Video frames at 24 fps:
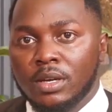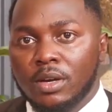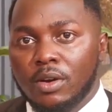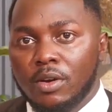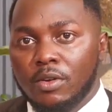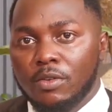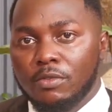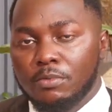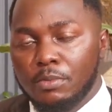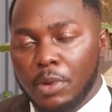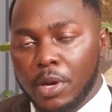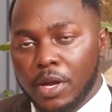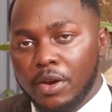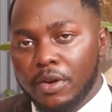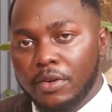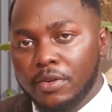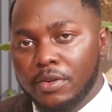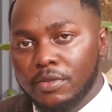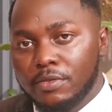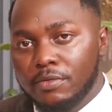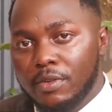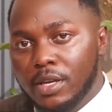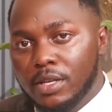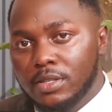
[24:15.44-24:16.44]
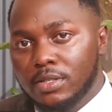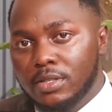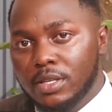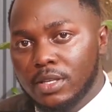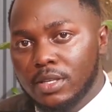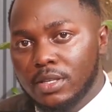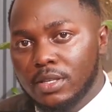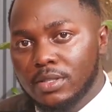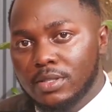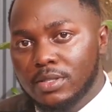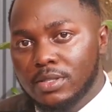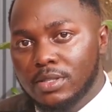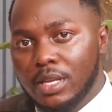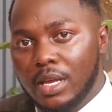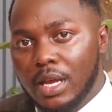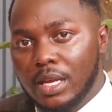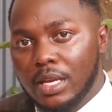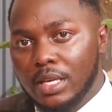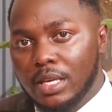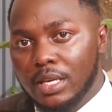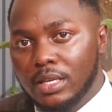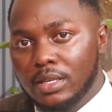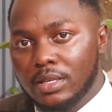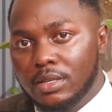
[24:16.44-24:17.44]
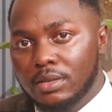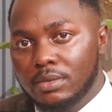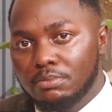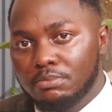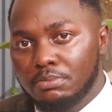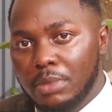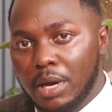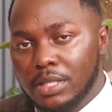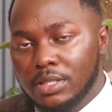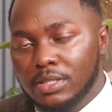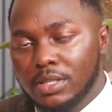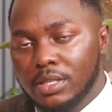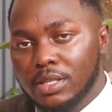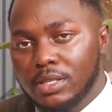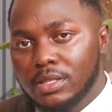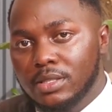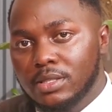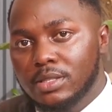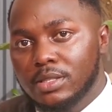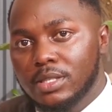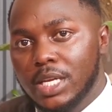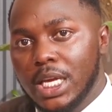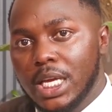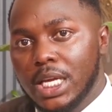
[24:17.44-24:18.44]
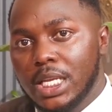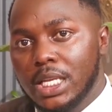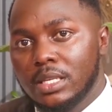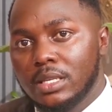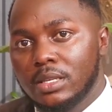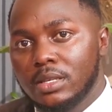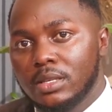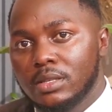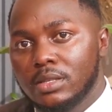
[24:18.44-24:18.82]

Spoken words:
of Makerere University, is studying bachelor's in